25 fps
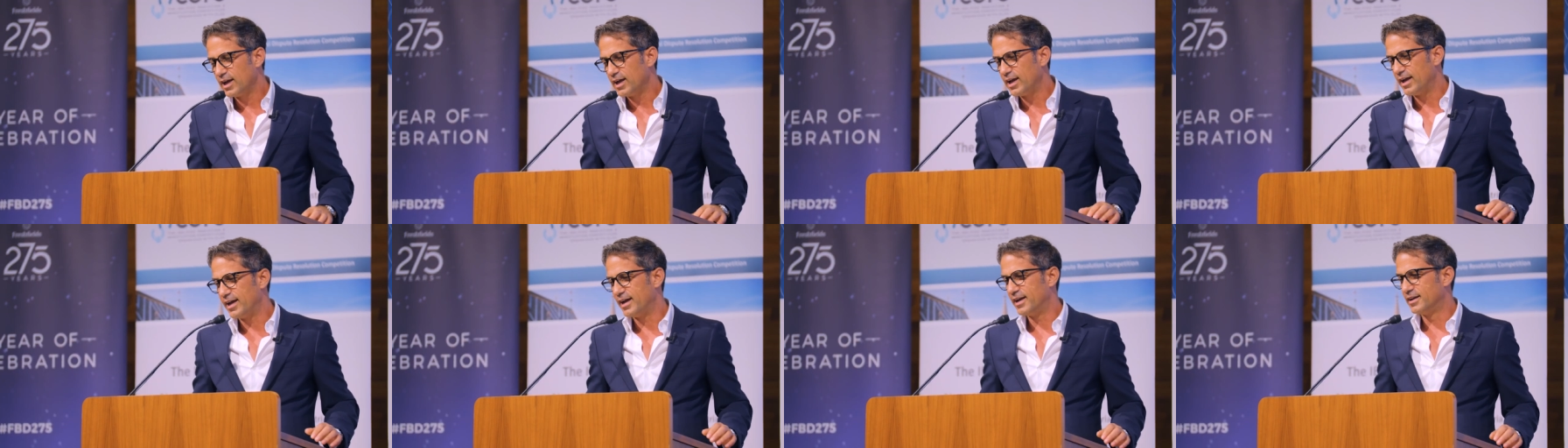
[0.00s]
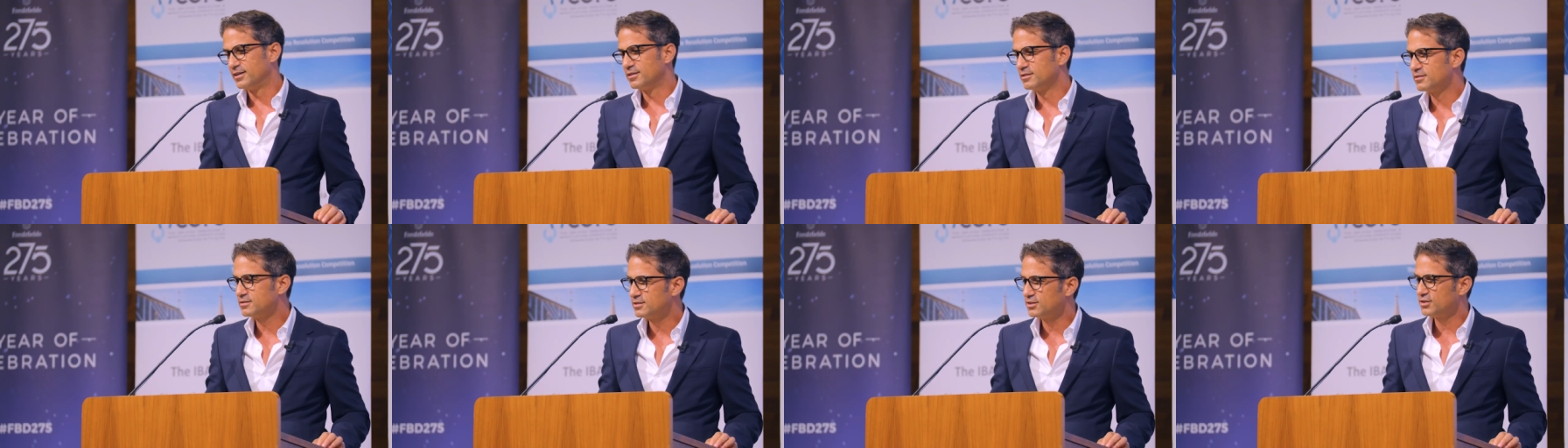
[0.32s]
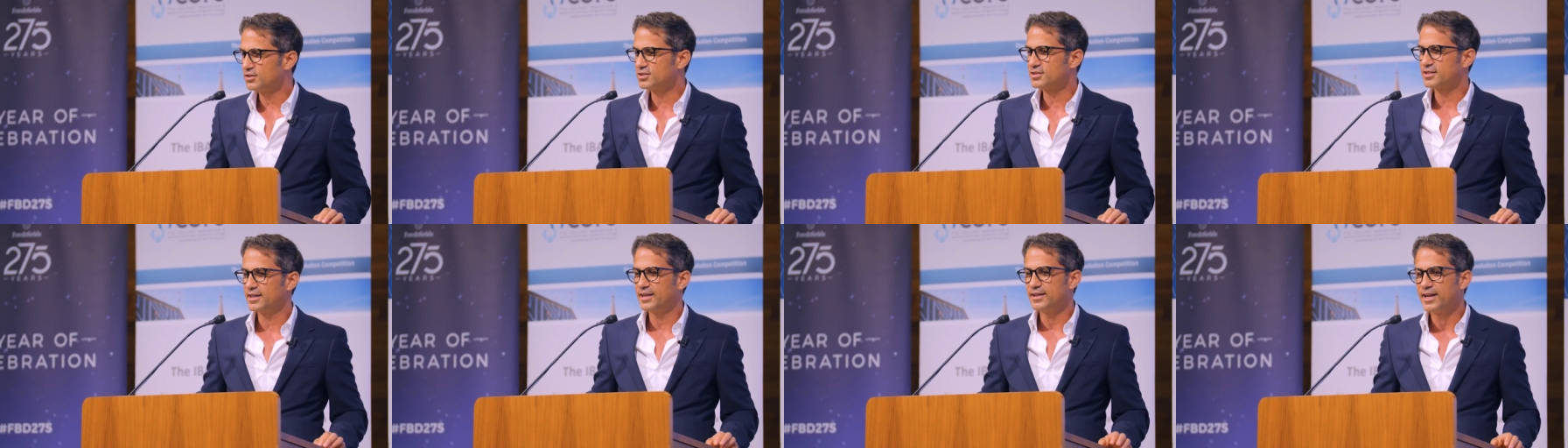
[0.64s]
And
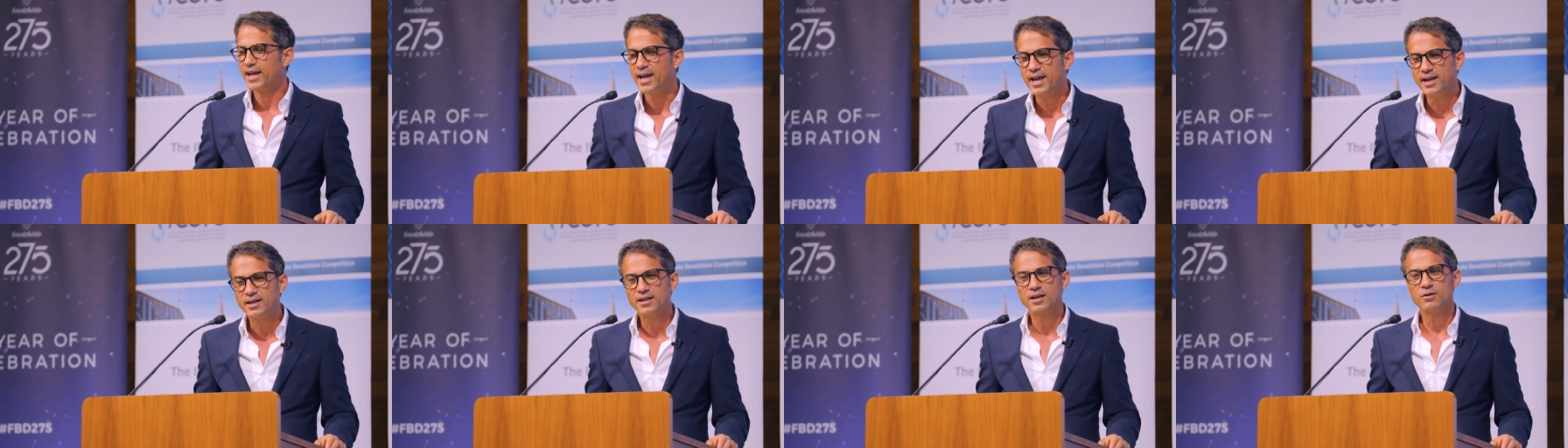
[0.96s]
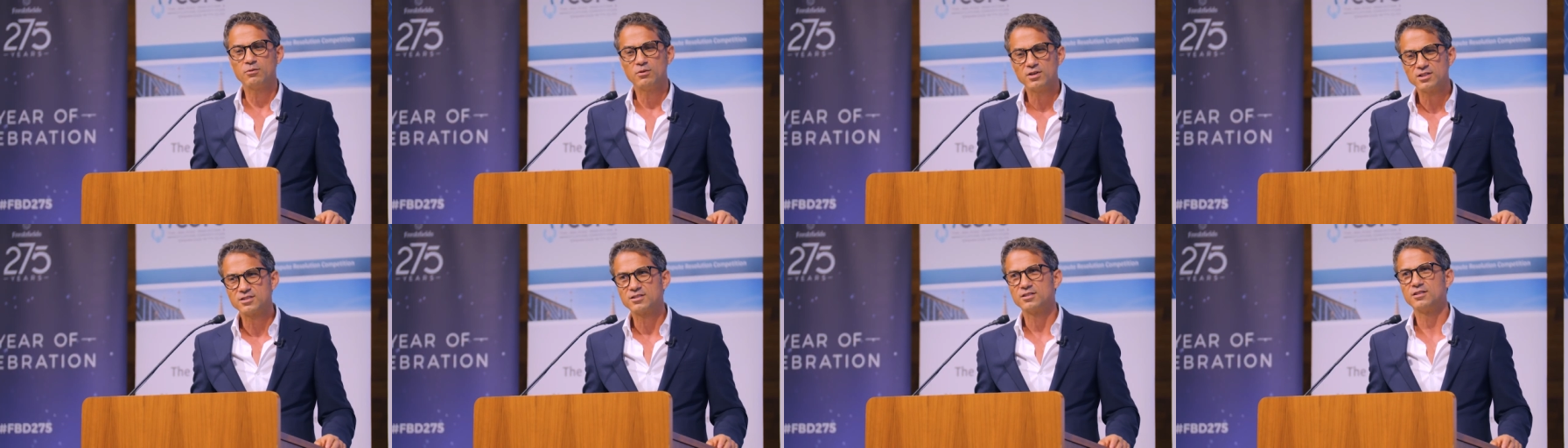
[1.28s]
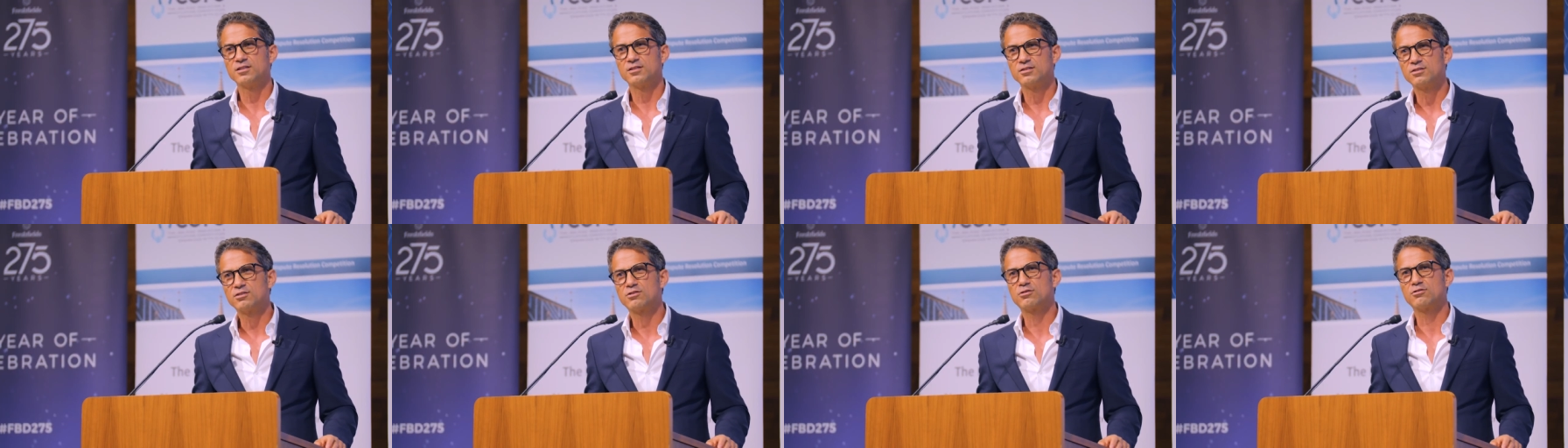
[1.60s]
you said, hey, that was
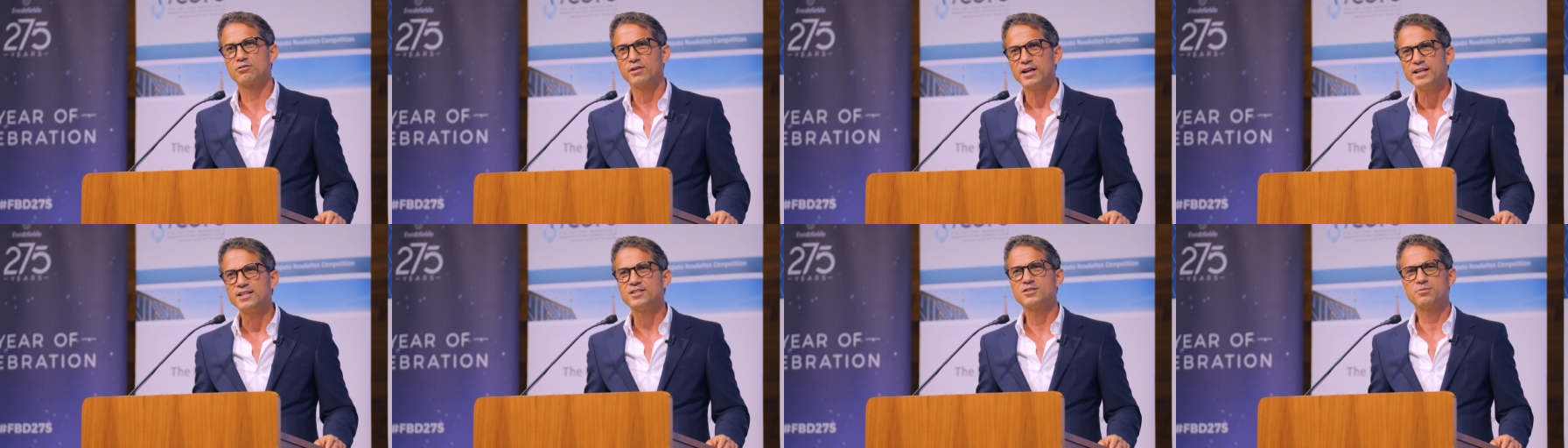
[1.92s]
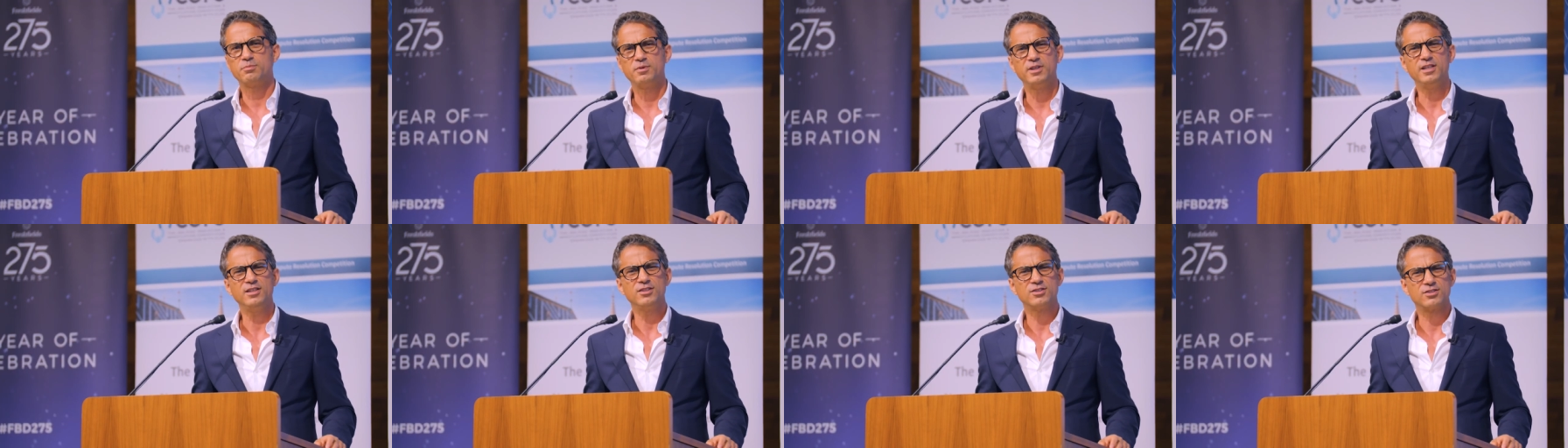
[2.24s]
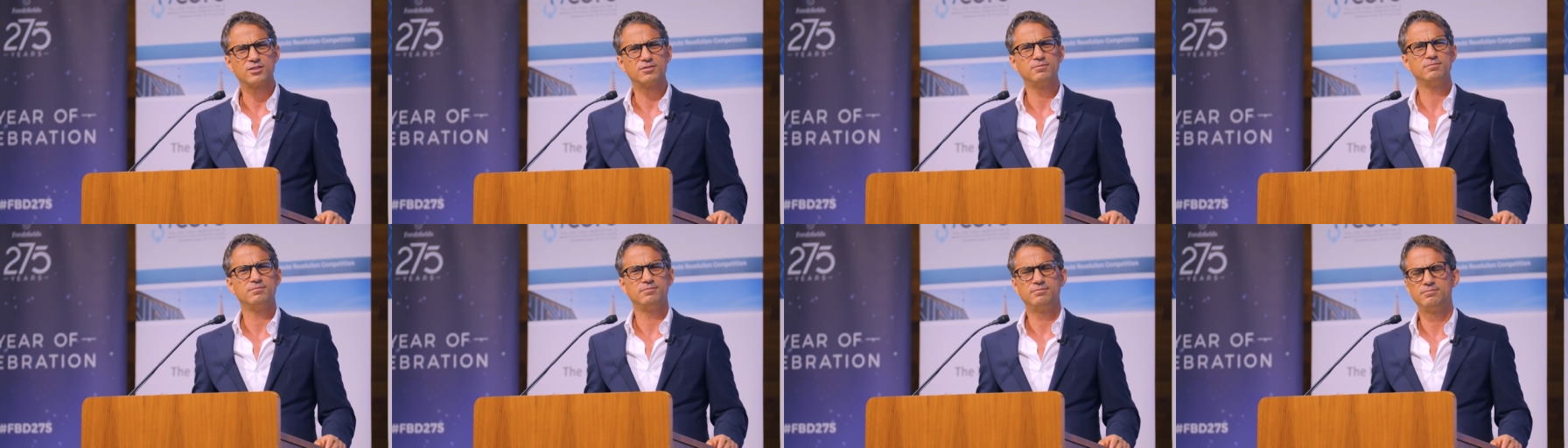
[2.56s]
a great
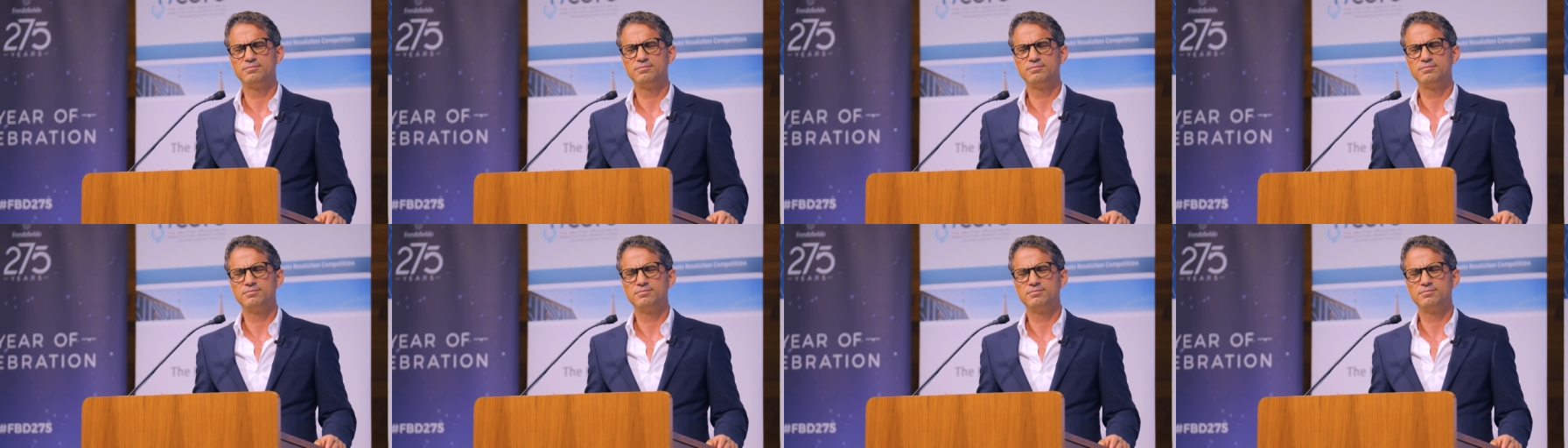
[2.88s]
speech,